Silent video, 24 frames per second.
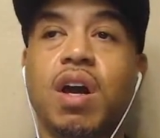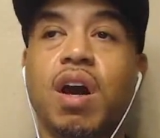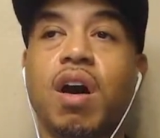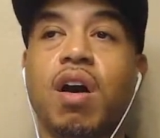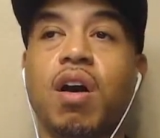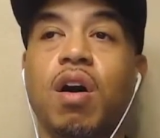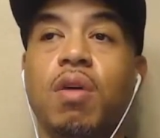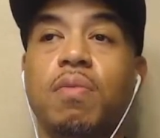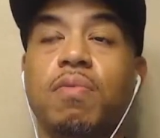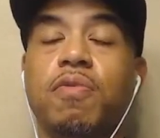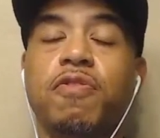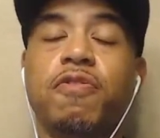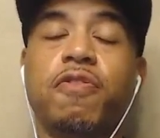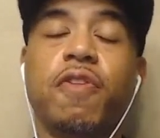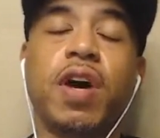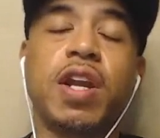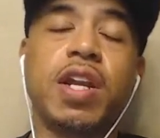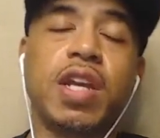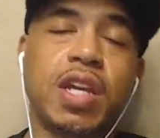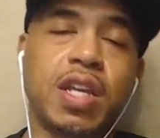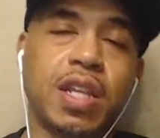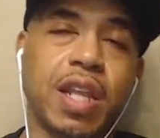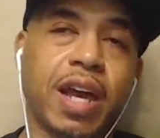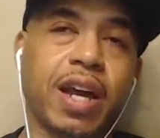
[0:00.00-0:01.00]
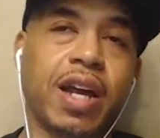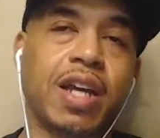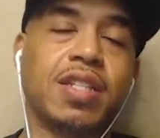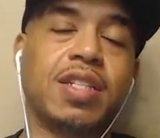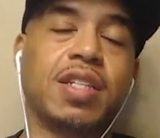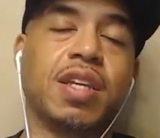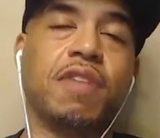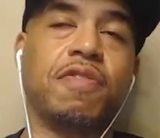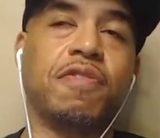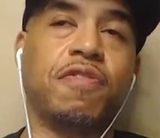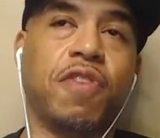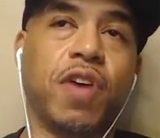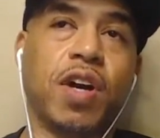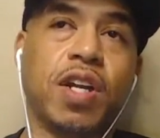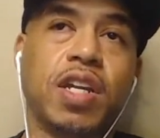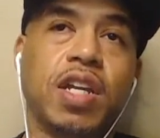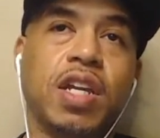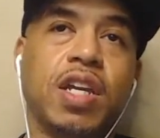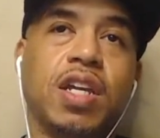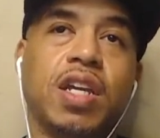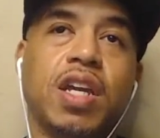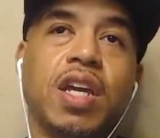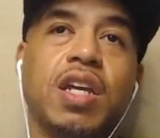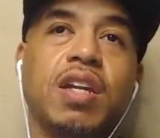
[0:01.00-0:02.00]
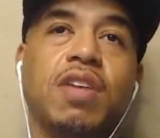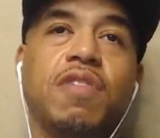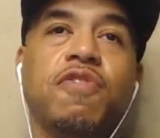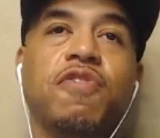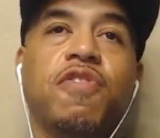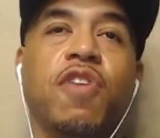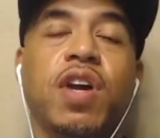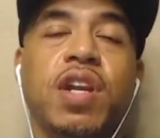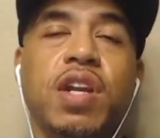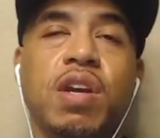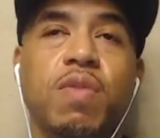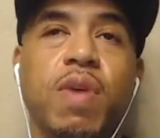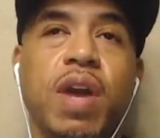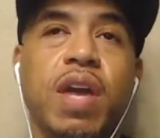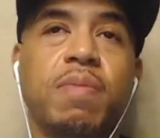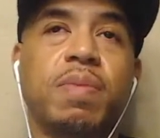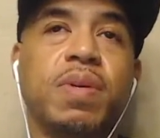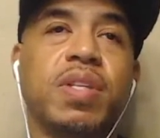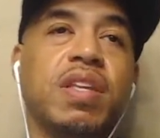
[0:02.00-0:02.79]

Funny, like I said, funny in a funny way,